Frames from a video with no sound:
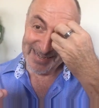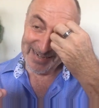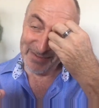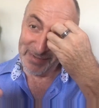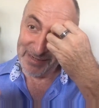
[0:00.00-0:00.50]

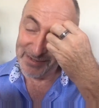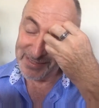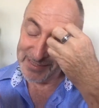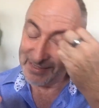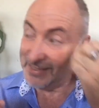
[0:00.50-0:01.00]
let me look
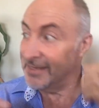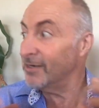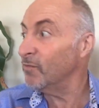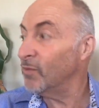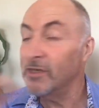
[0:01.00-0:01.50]
at the idea
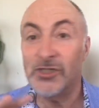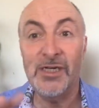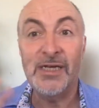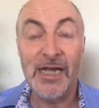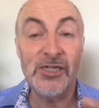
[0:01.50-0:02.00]
of what
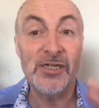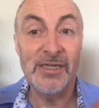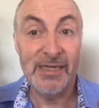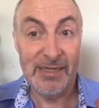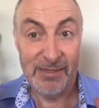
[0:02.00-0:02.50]
cheating
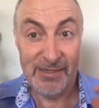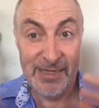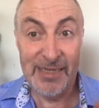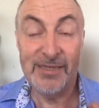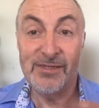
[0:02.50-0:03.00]
actually
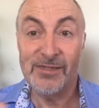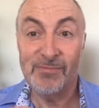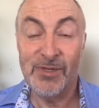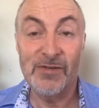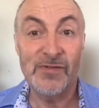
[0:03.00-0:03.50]
is,
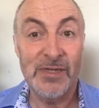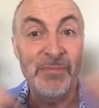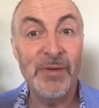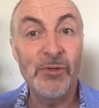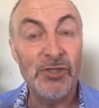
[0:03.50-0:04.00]
because for some
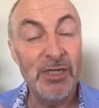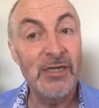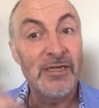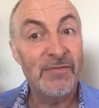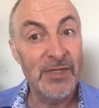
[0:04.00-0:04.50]
people, cheating
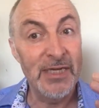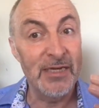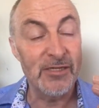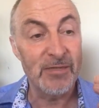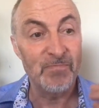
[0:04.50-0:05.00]
is different
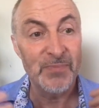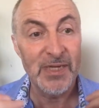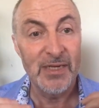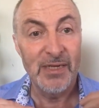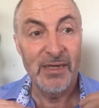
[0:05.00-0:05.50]
things.
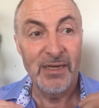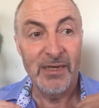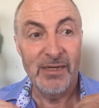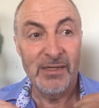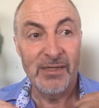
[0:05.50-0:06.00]

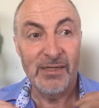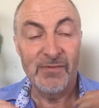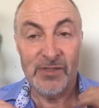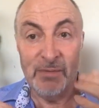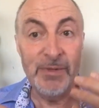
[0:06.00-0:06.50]

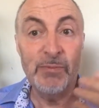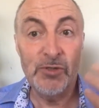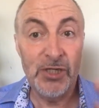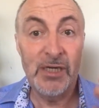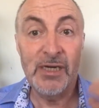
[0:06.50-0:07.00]
For some people,
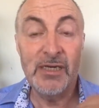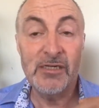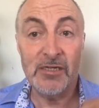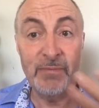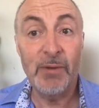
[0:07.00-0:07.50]
cheating is
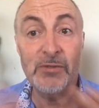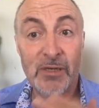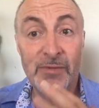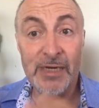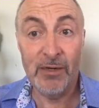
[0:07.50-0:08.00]
sleeping with
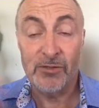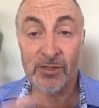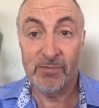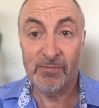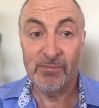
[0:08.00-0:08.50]
somebody
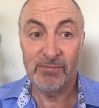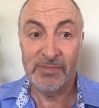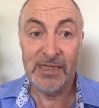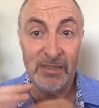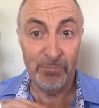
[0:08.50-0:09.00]
else.
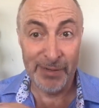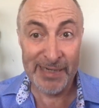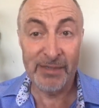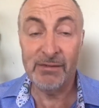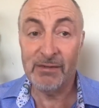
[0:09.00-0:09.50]
That's a
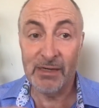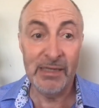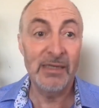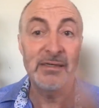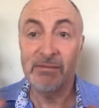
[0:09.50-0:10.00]
blatant,
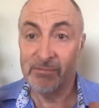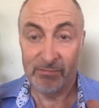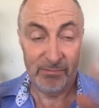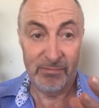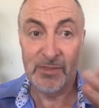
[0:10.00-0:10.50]
clear,
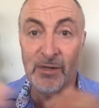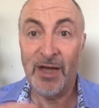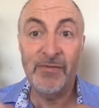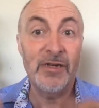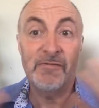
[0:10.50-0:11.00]
you know,
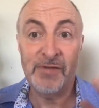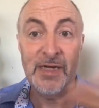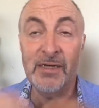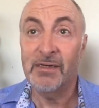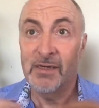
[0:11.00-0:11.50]
having an
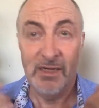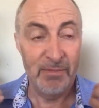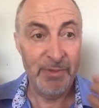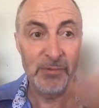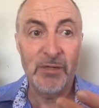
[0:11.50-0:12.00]
affair,
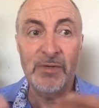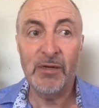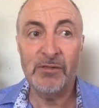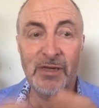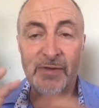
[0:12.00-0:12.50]
being with somebody
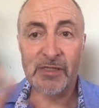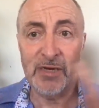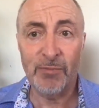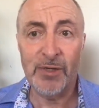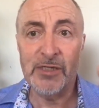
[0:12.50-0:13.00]
else, having a
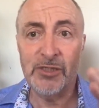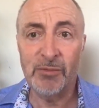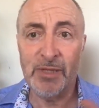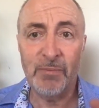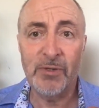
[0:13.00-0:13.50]
second relationship
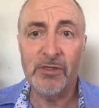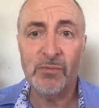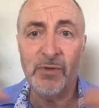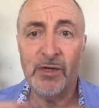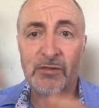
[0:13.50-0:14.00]
with that
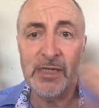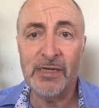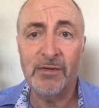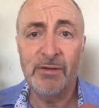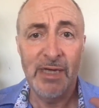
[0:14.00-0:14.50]
person by not
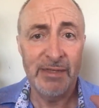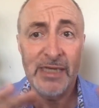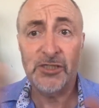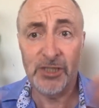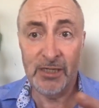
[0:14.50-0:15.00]
telling you,
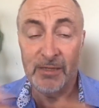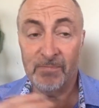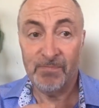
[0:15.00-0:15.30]
that's cheating.